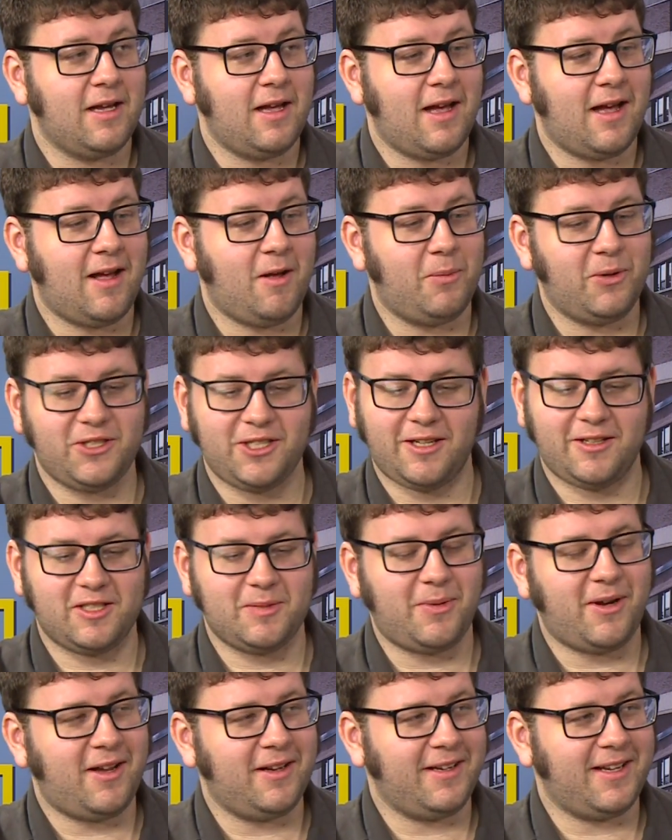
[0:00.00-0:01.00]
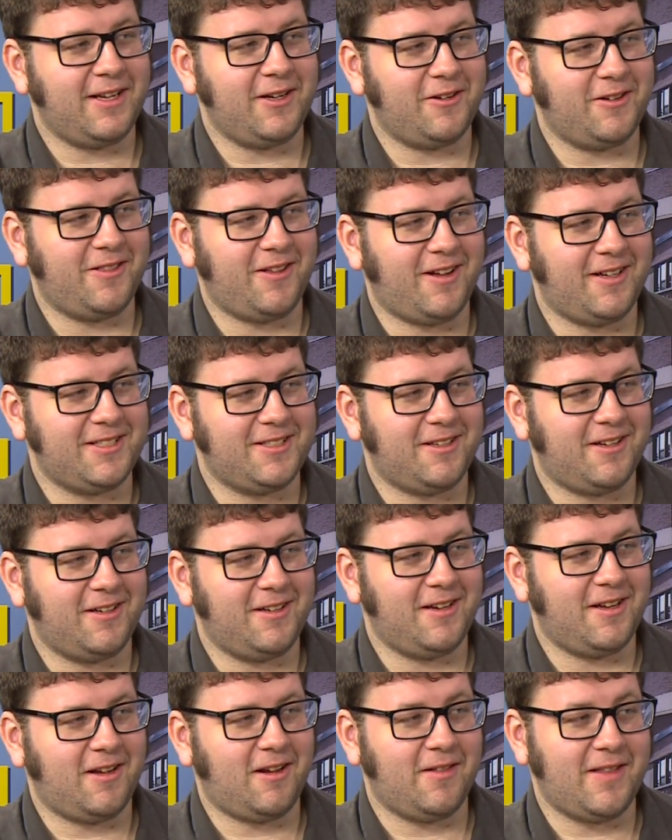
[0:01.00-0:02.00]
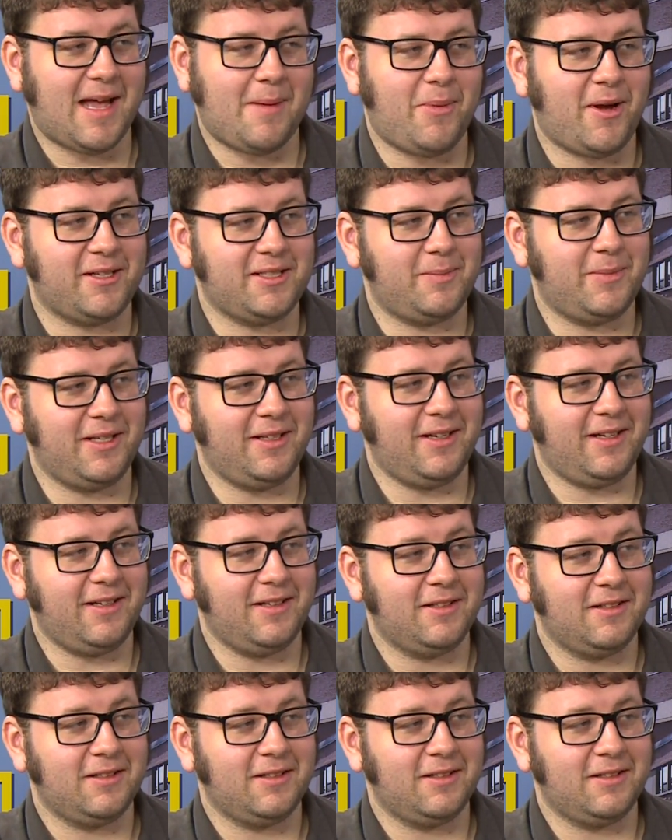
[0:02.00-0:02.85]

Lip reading: I'll put you on the spot and get your thoughts on that possibility.